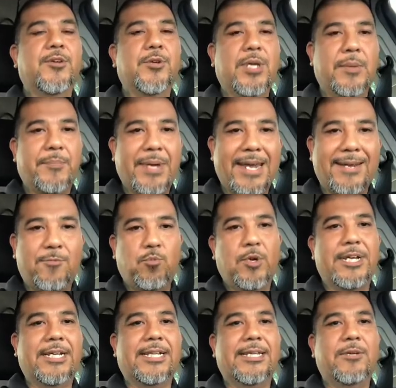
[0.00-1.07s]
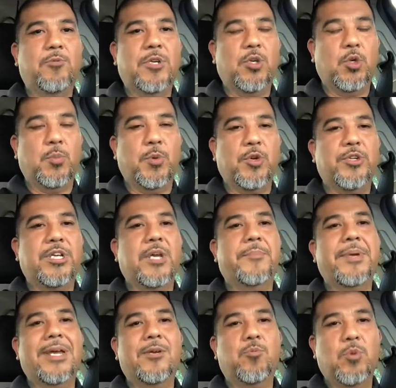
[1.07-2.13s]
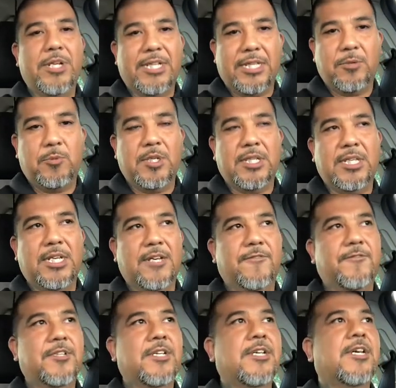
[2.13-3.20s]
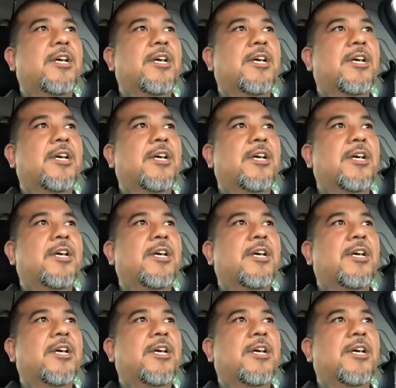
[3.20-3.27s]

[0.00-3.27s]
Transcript: You get paid weekly with Uber, you get paid weekly with Lyft.